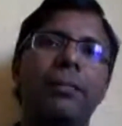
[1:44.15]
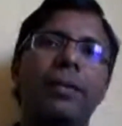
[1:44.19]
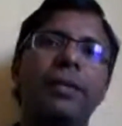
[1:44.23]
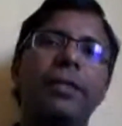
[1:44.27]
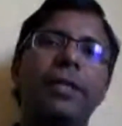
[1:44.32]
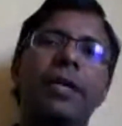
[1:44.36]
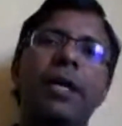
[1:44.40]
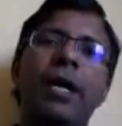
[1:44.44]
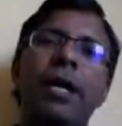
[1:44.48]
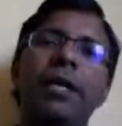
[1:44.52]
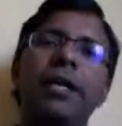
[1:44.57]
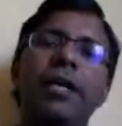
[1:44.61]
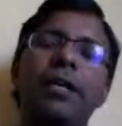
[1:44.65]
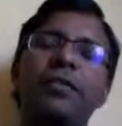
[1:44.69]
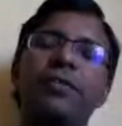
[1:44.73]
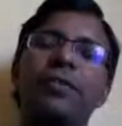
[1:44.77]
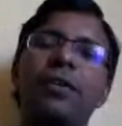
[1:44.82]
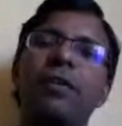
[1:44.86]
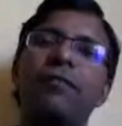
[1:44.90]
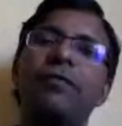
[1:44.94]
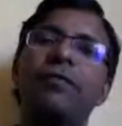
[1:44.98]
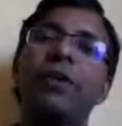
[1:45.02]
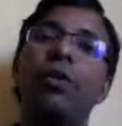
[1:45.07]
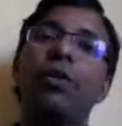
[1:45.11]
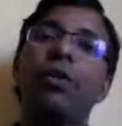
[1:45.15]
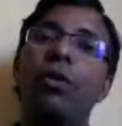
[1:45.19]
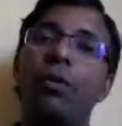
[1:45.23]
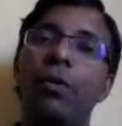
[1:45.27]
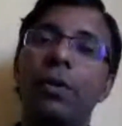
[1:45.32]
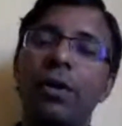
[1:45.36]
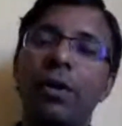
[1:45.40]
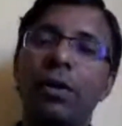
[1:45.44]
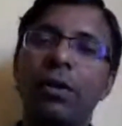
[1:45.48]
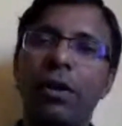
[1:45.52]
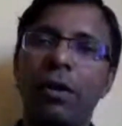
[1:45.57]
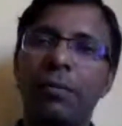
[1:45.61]
the
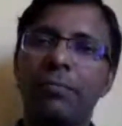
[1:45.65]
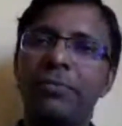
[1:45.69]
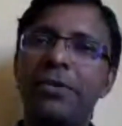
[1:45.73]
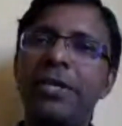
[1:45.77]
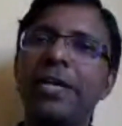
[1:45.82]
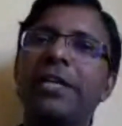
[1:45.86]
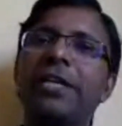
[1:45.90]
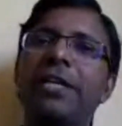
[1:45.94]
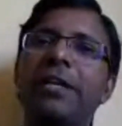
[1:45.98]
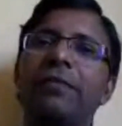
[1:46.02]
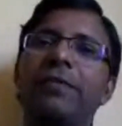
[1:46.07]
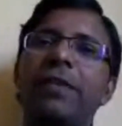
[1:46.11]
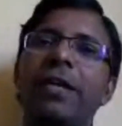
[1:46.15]
context of the overall